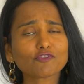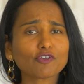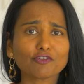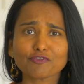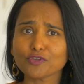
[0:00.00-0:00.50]

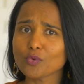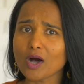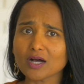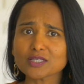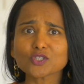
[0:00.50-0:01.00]
for a few
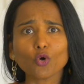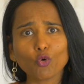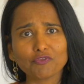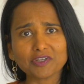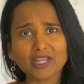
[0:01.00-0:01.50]
hours or
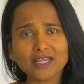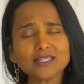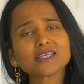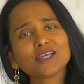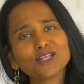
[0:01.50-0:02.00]

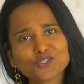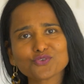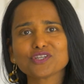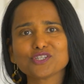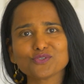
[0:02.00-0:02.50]
overnight
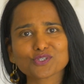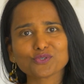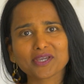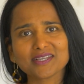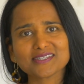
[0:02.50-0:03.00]
to reduce
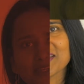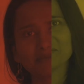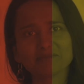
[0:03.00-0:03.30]
cooking time.